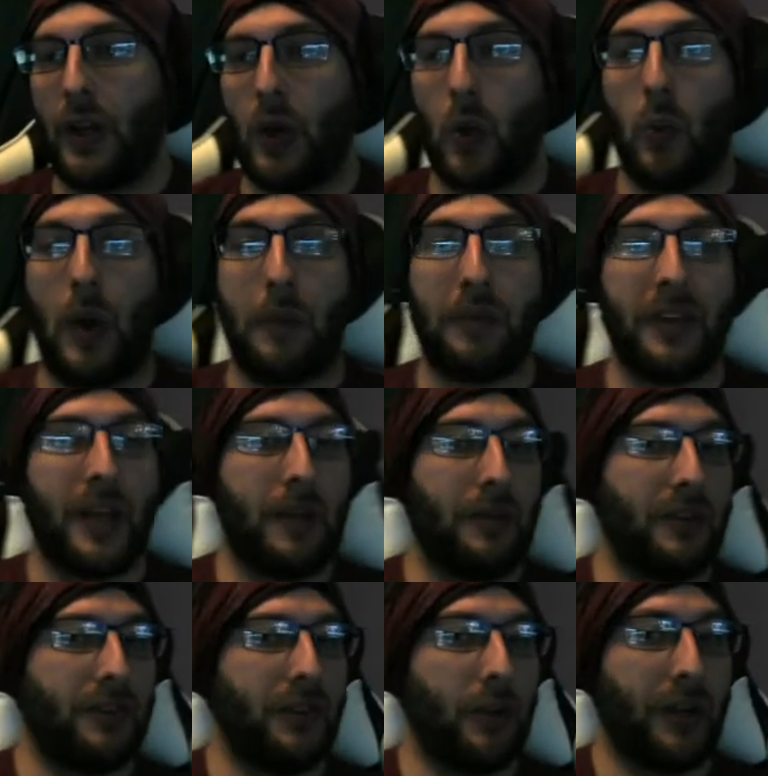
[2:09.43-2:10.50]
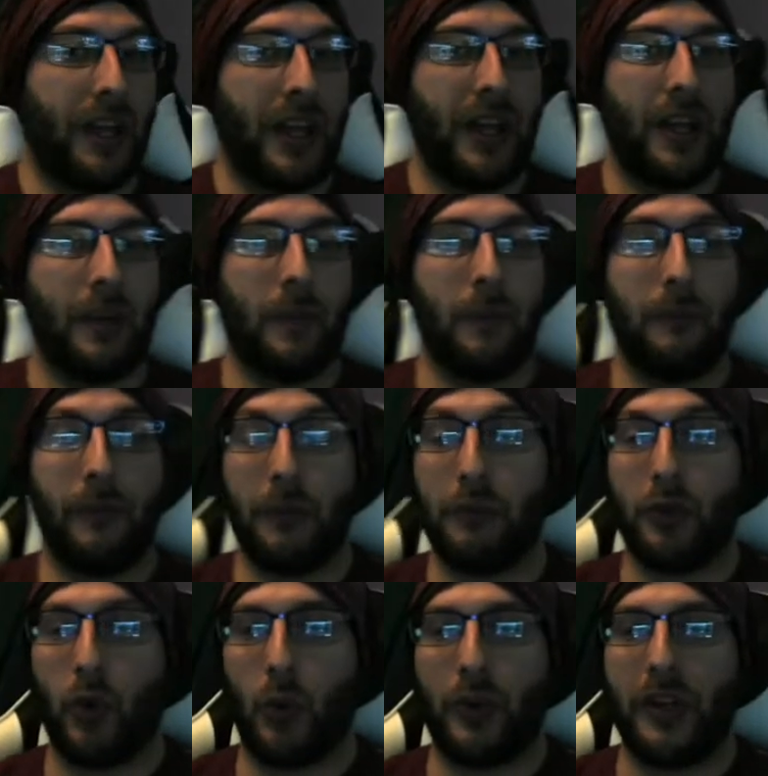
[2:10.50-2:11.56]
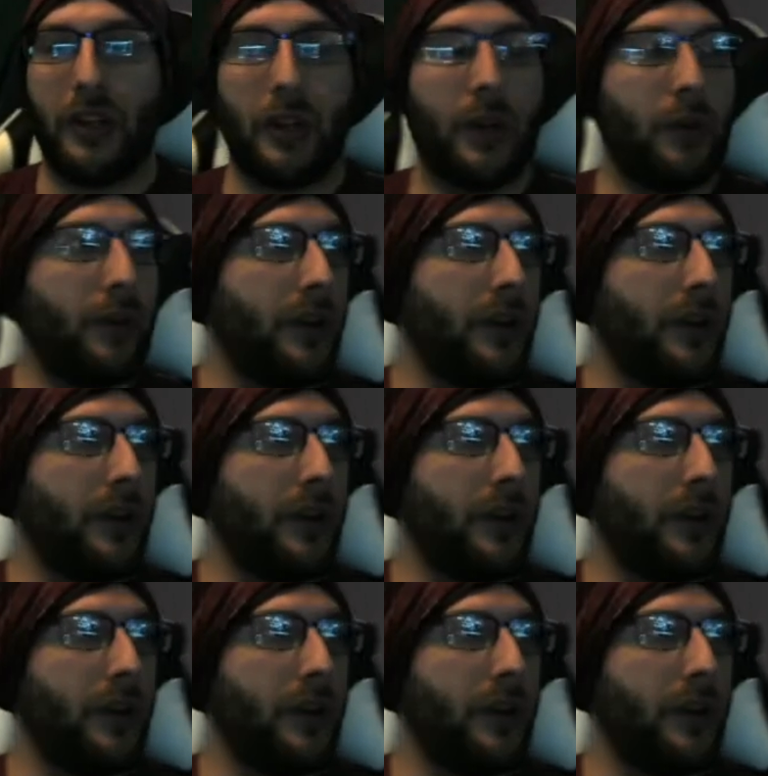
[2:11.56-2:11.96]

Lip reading: weapon damage, okay, from jewelry alone.